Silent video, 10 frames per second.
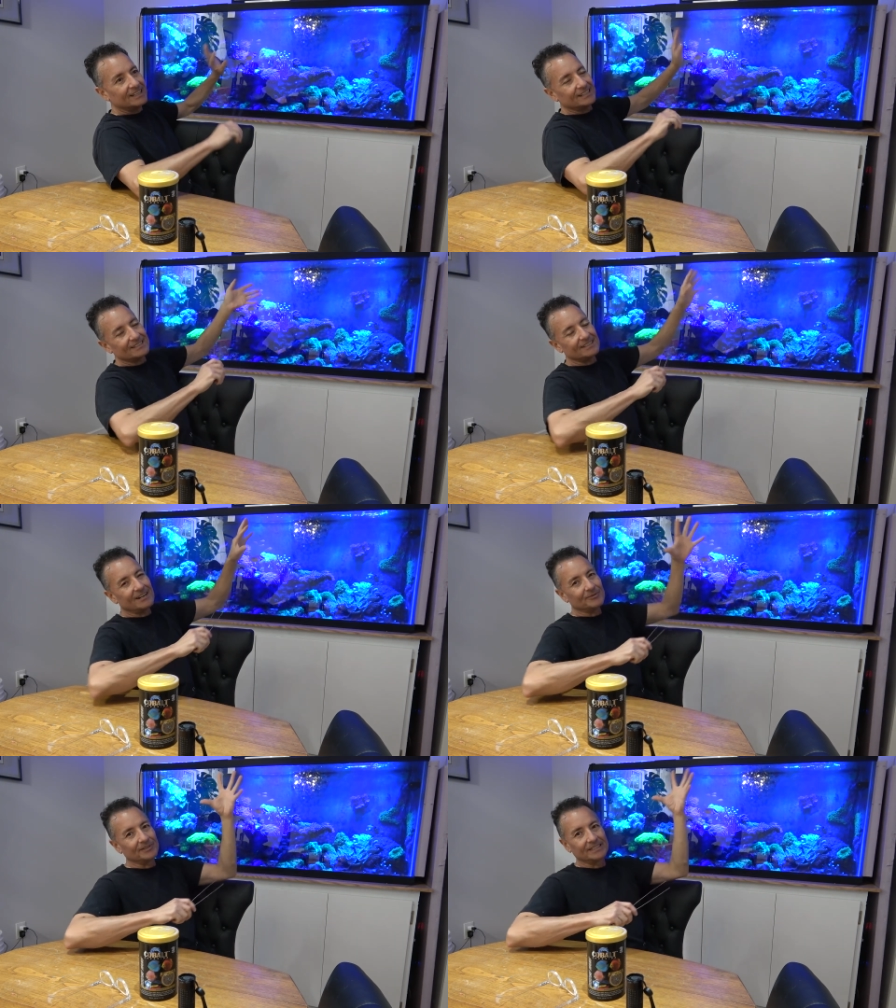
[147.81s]
It's
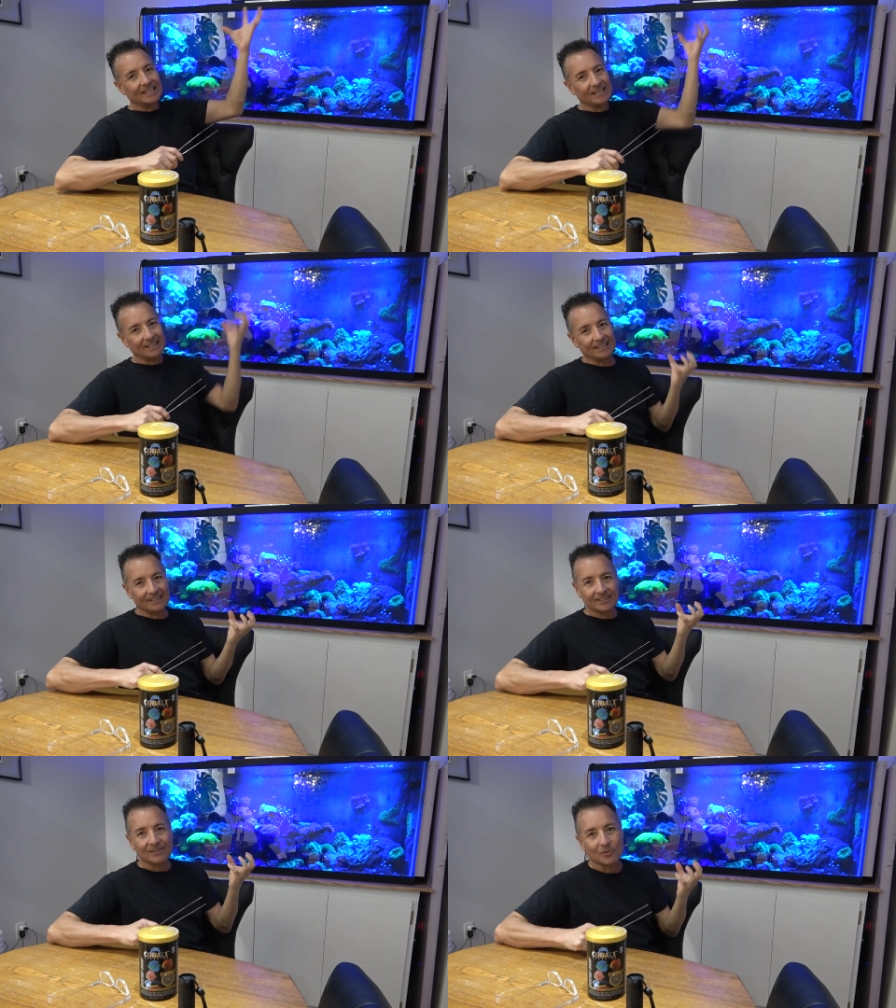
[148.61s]
not really getting
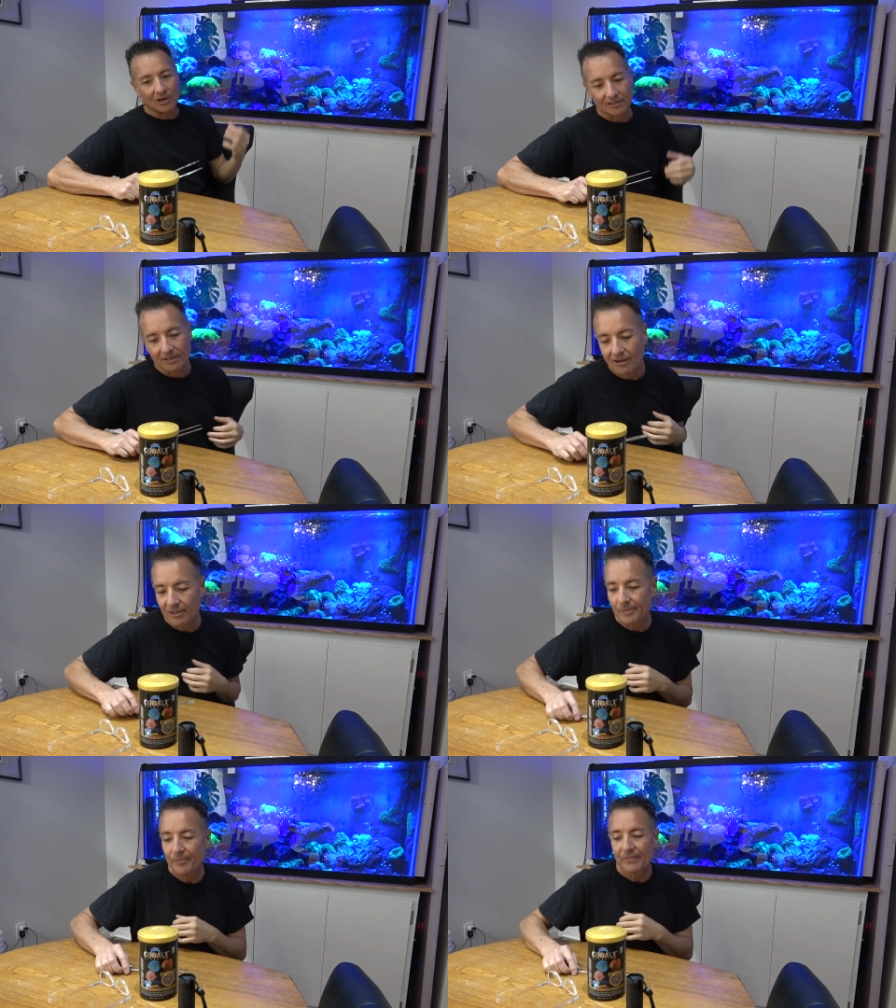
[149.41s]
into the water
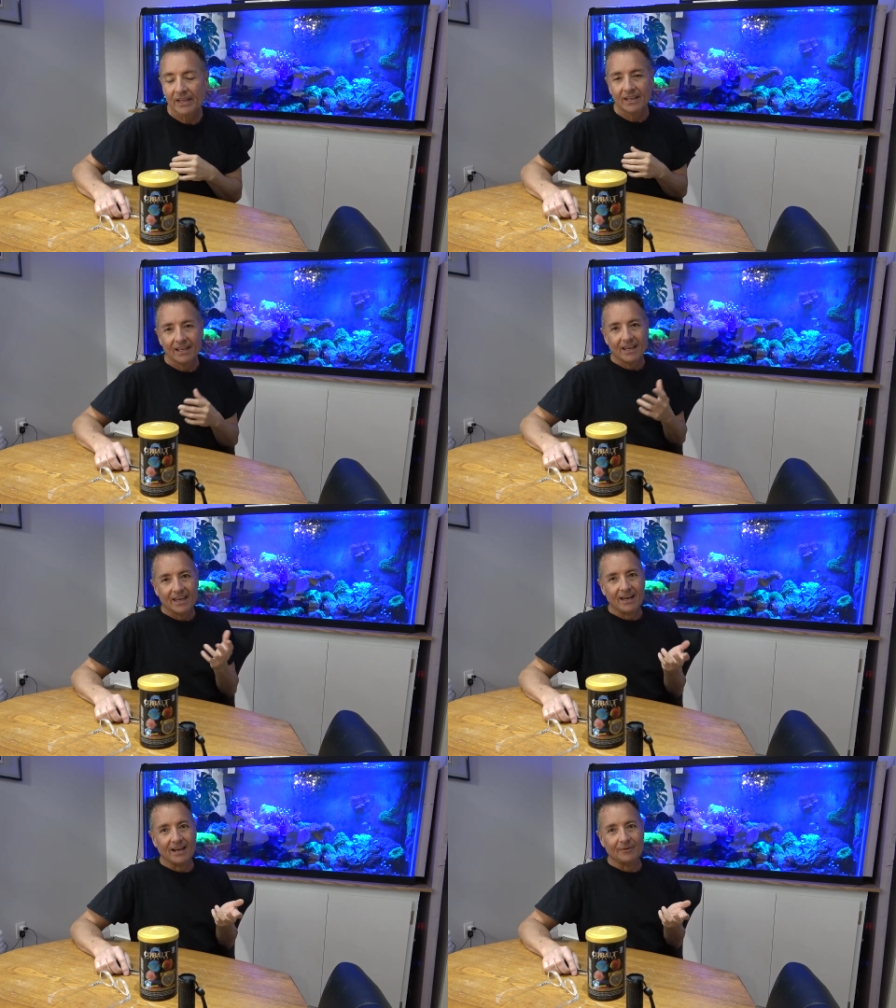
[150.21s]
column,
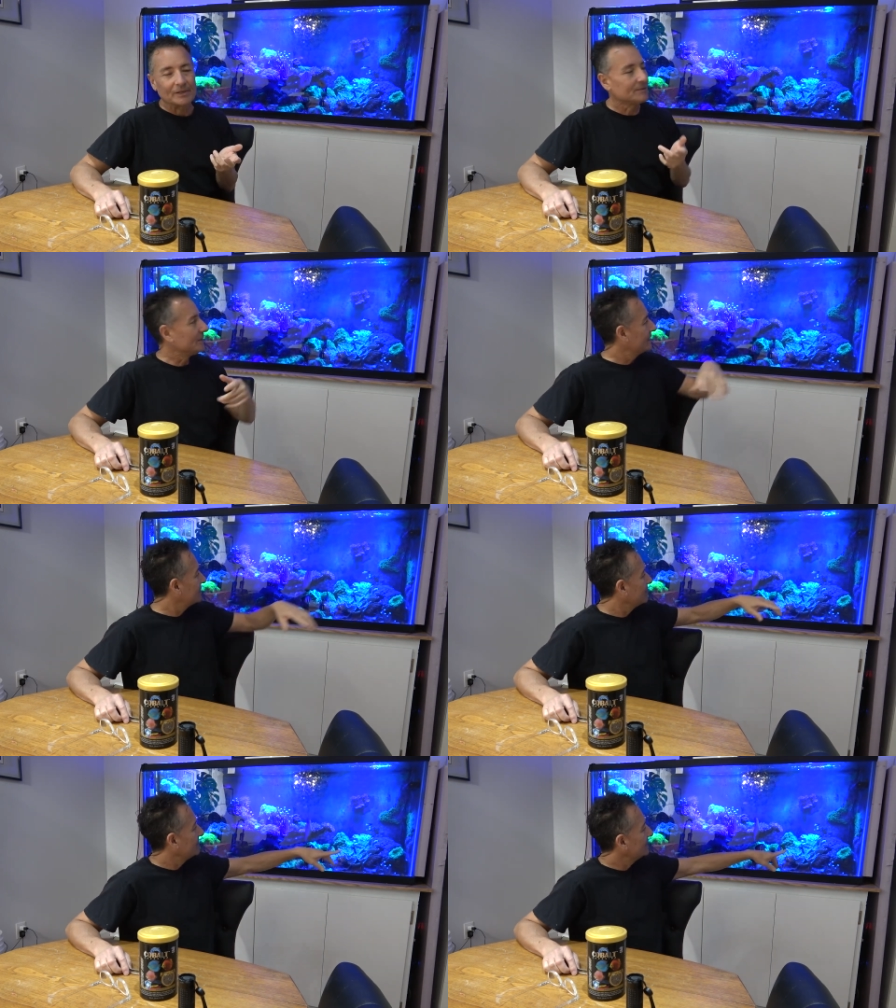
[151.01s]
which means
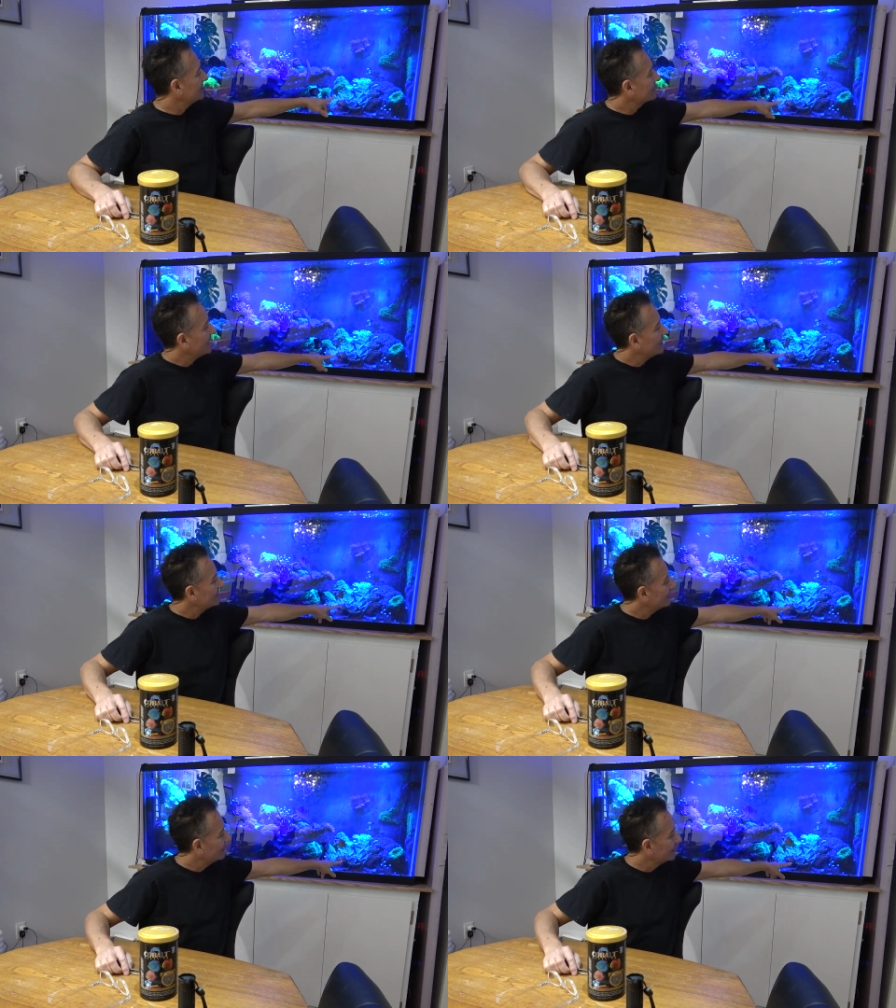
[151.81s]
some of these
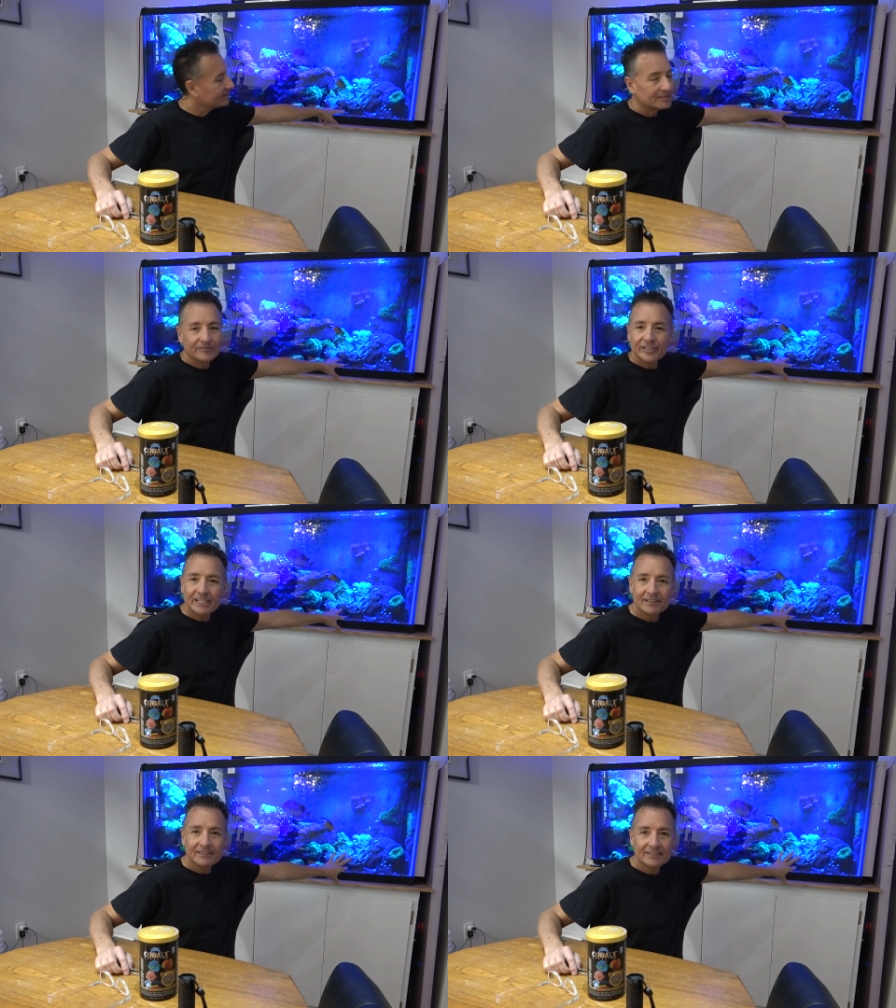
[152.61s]
guys that live over
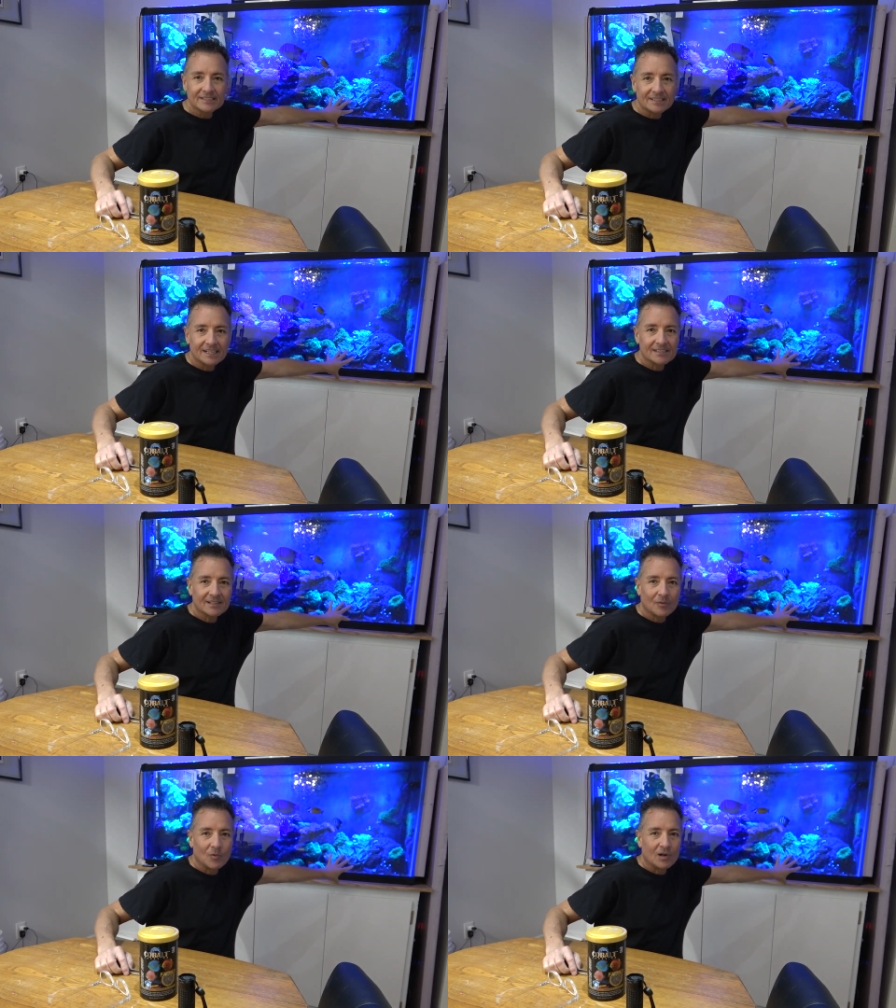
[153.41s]
here in this nice
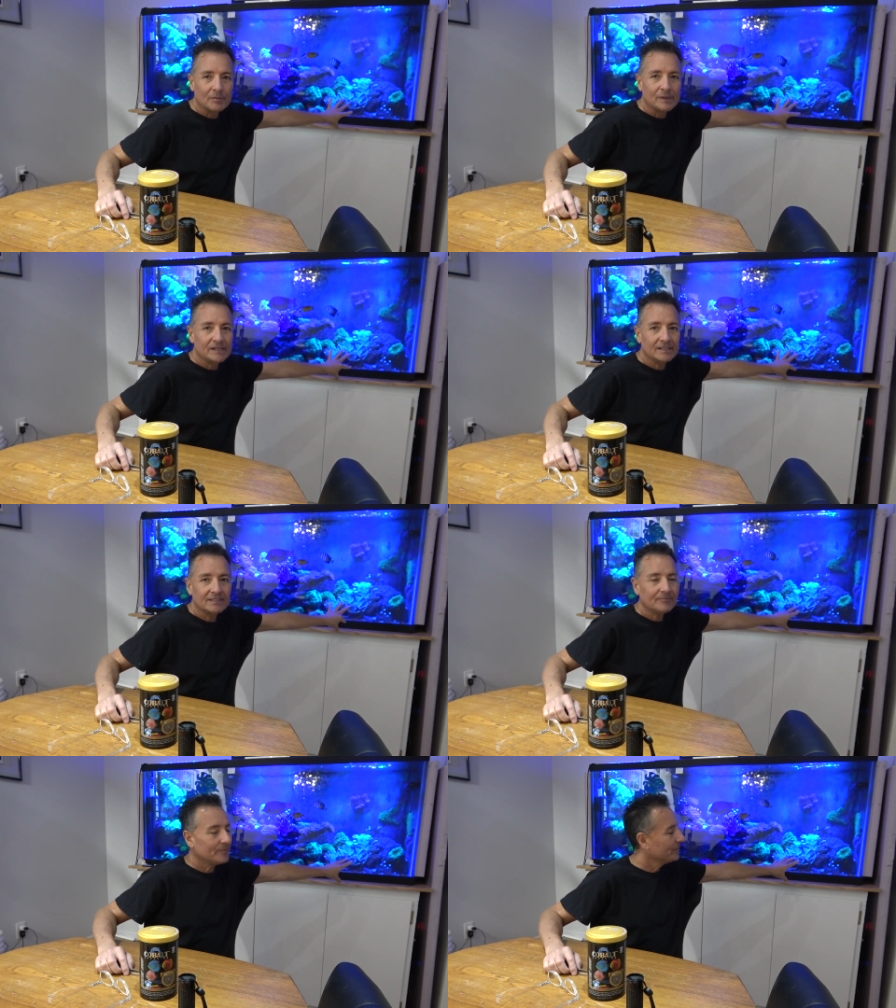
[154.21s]
little warm area,